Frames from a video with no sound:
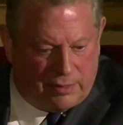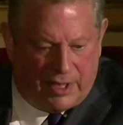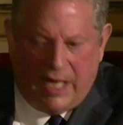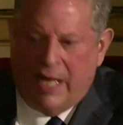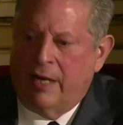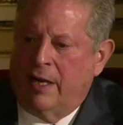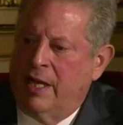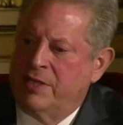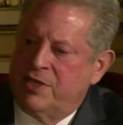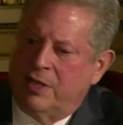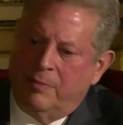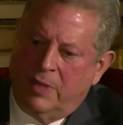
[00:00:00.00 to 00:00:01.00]

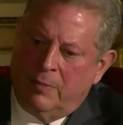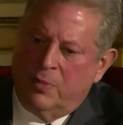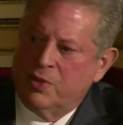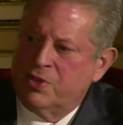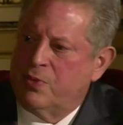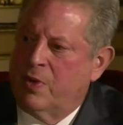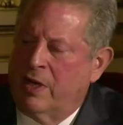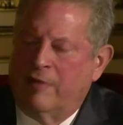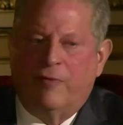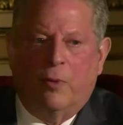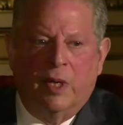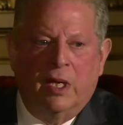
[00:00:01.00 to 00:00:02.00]
candidates and members running
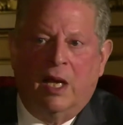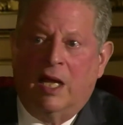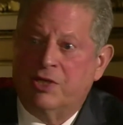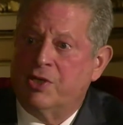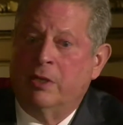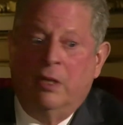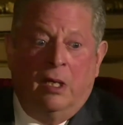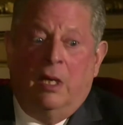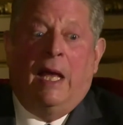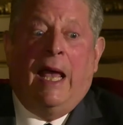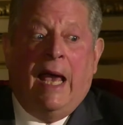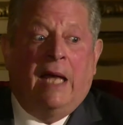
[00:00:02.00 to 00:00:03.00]
for re-election
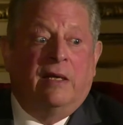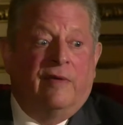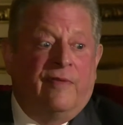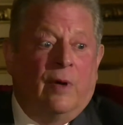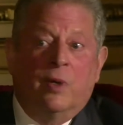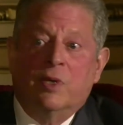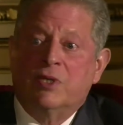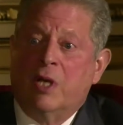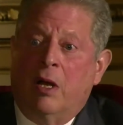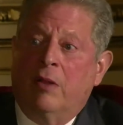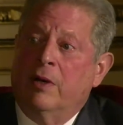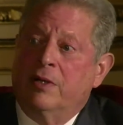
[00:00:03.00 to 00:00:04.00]
had to focus
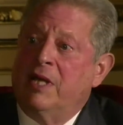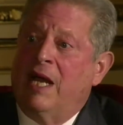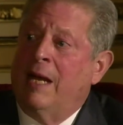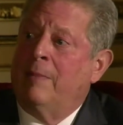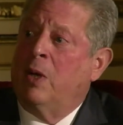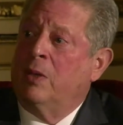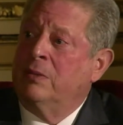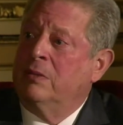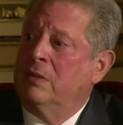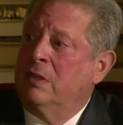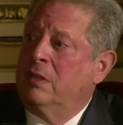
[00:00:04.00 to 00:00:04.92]
all their time on